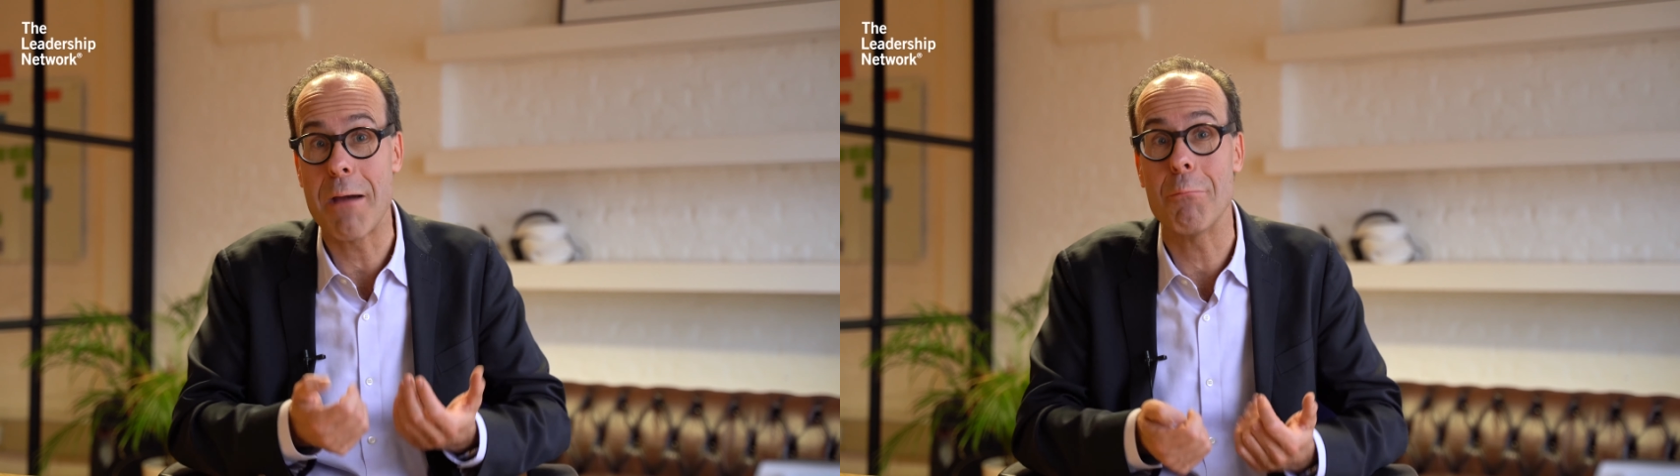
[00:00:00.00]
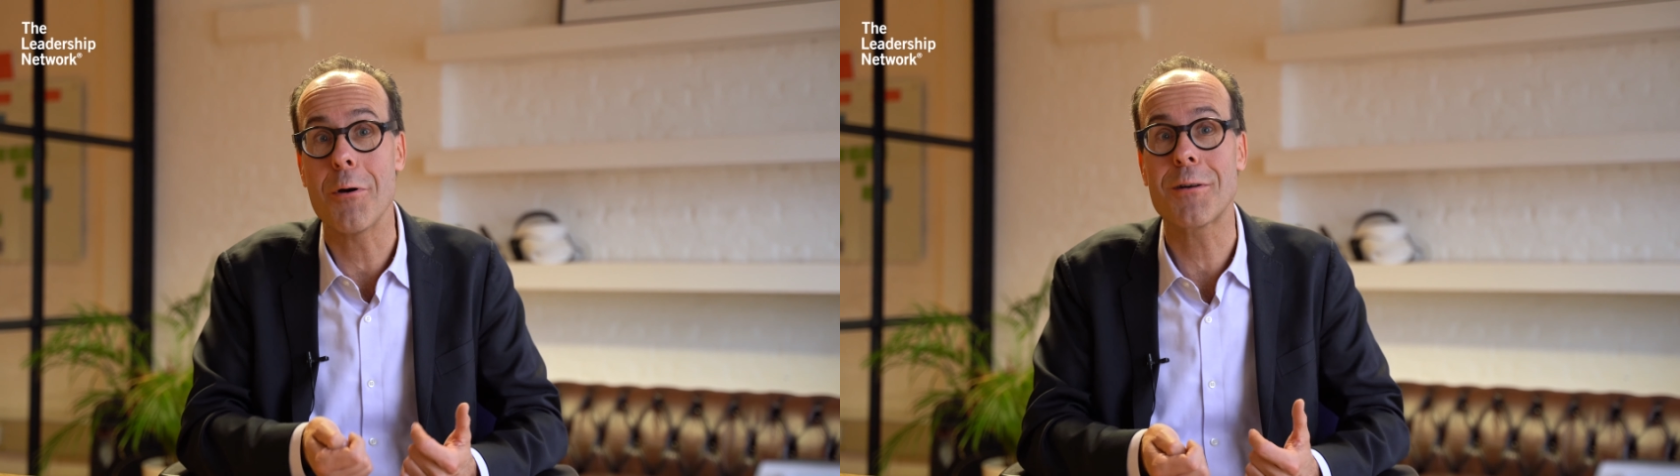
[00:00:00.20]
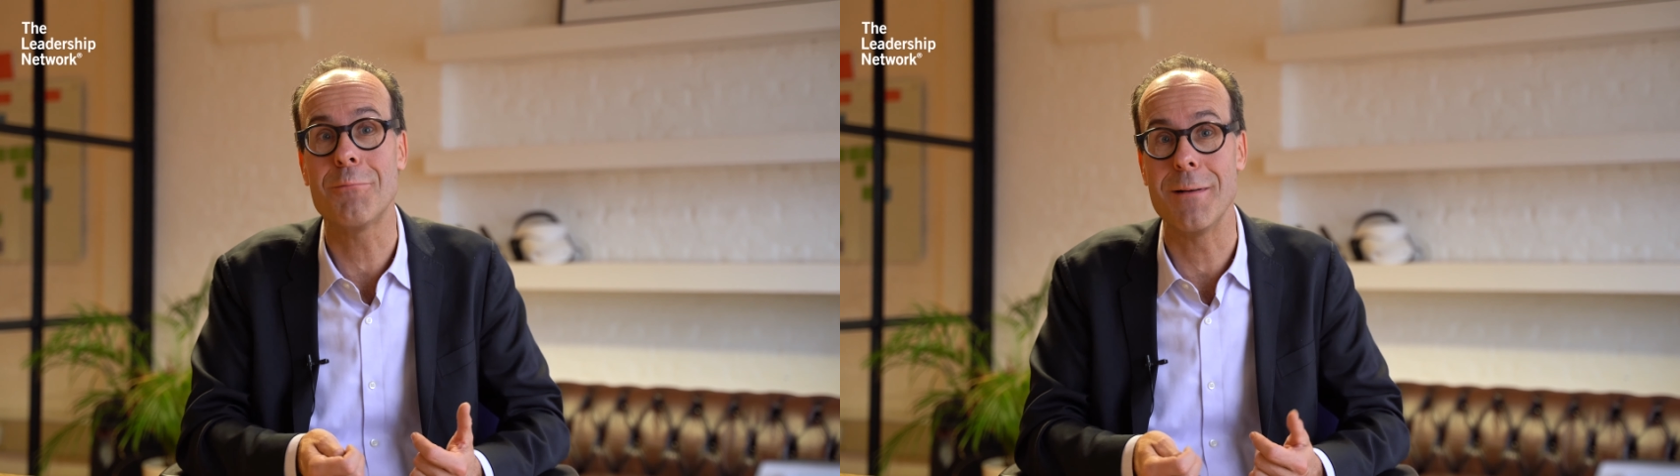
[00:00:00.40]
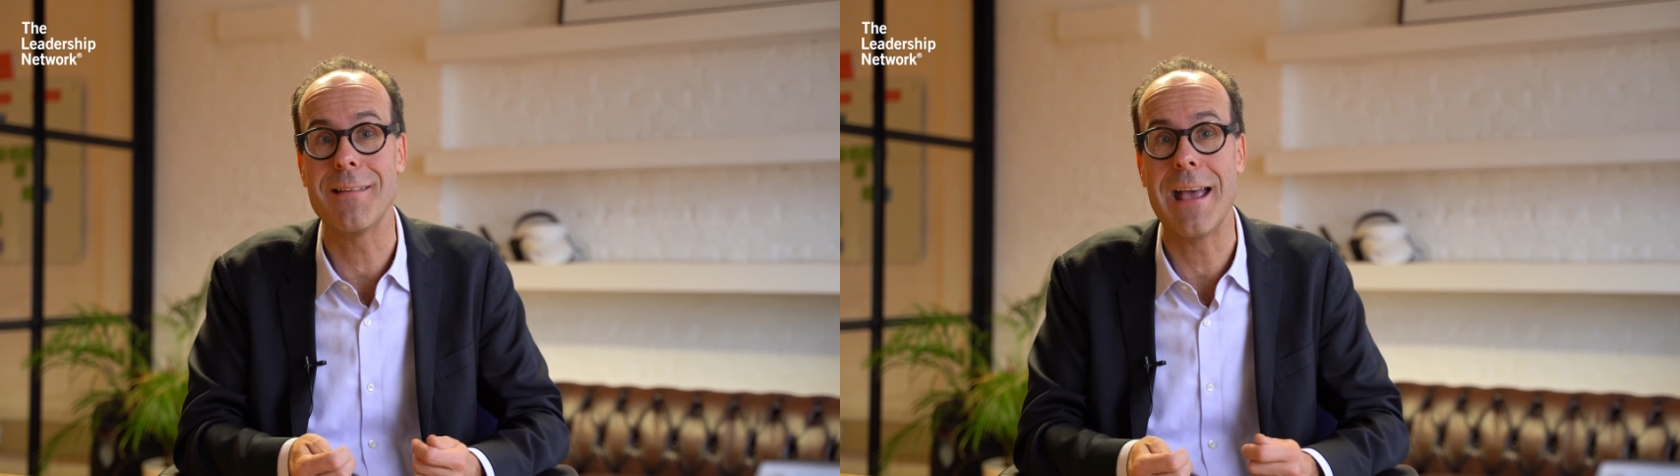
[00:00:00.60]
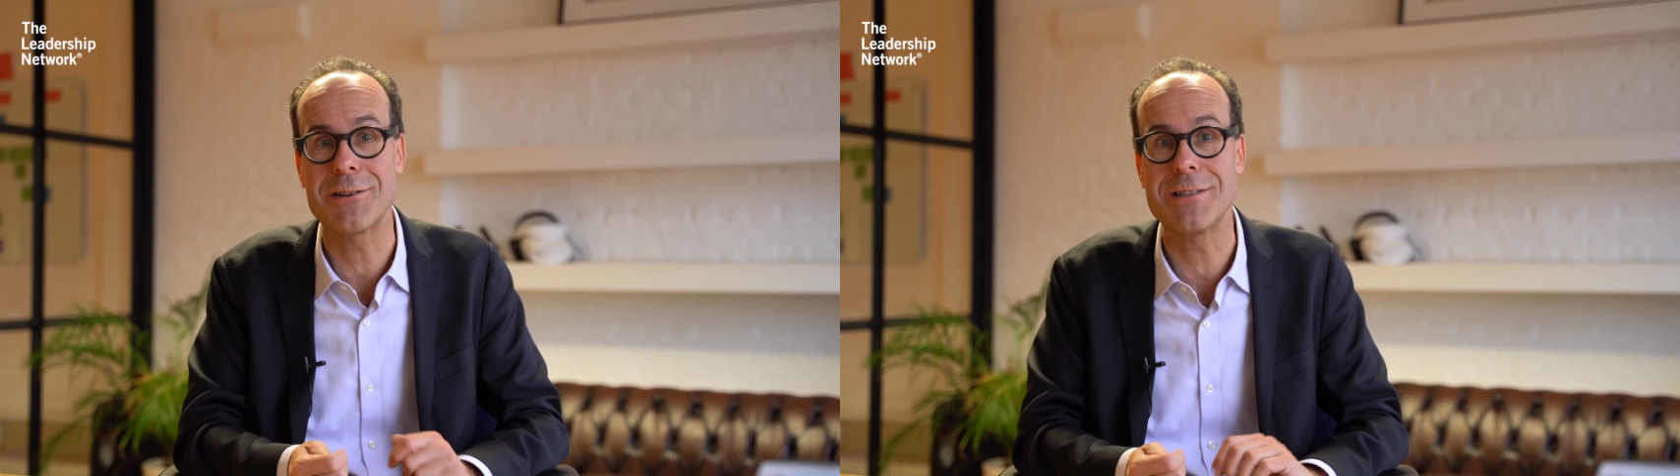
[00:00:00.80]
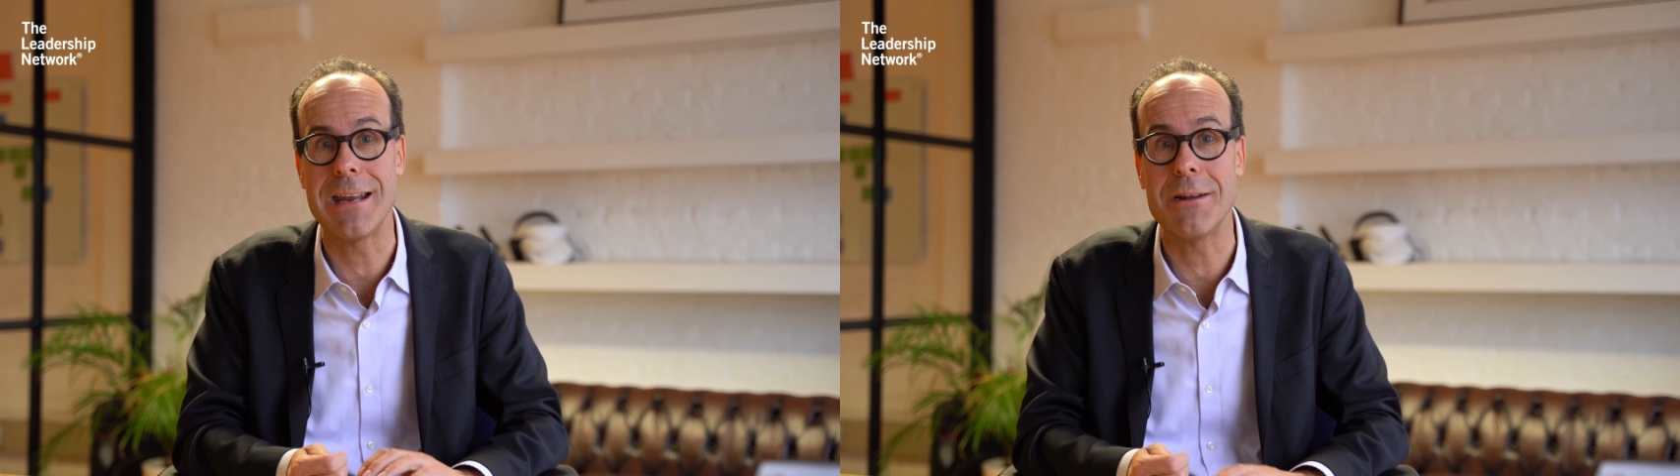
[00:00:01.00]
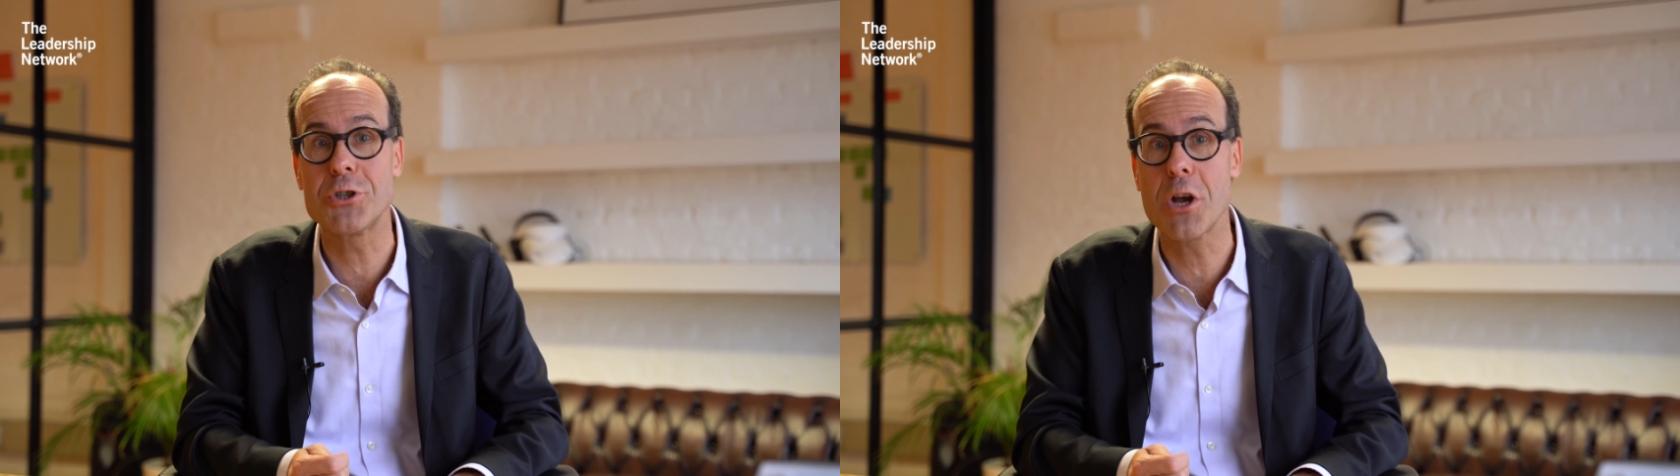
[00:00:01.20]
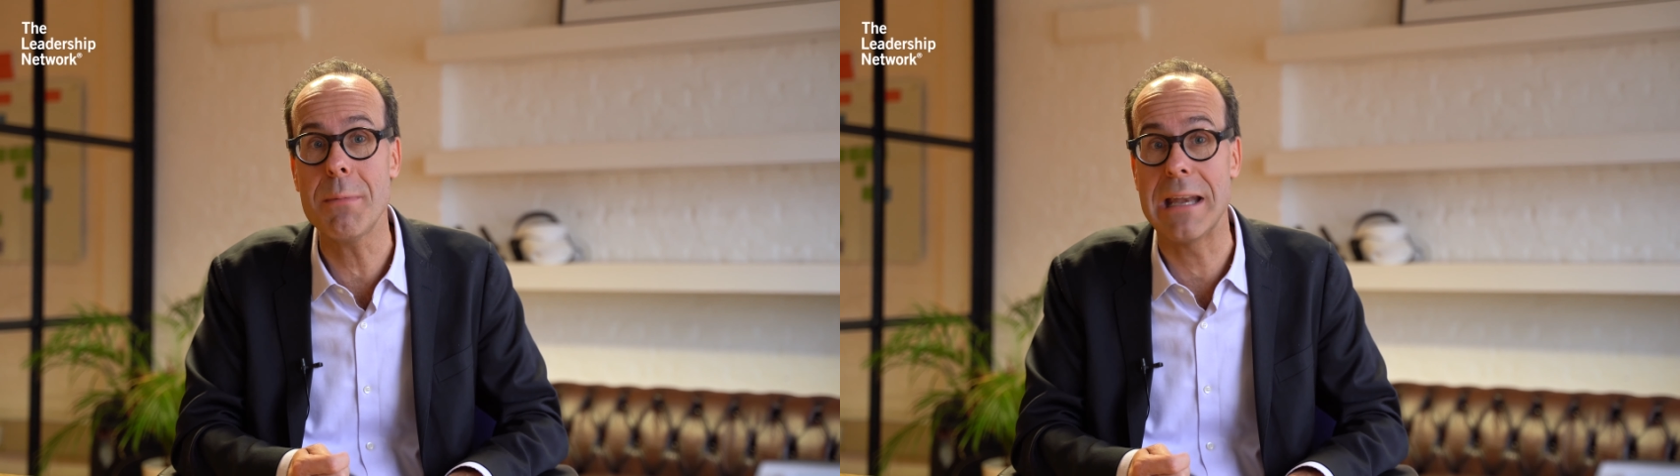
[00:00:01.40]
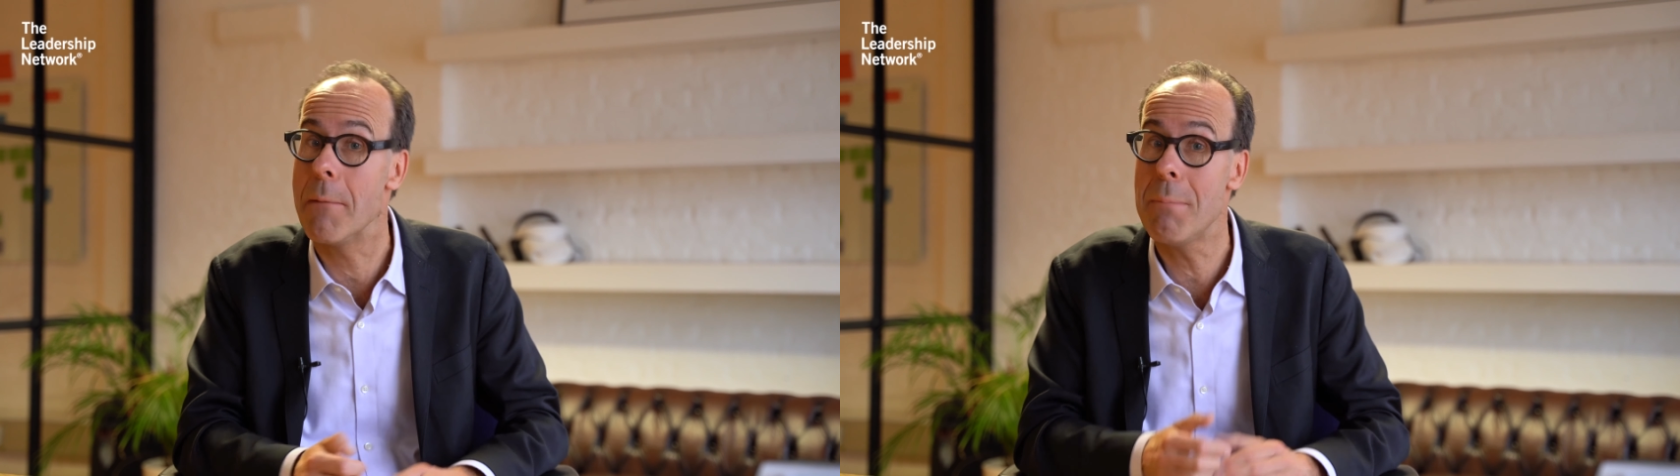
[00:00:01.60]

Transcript: I worked with actually in Germany,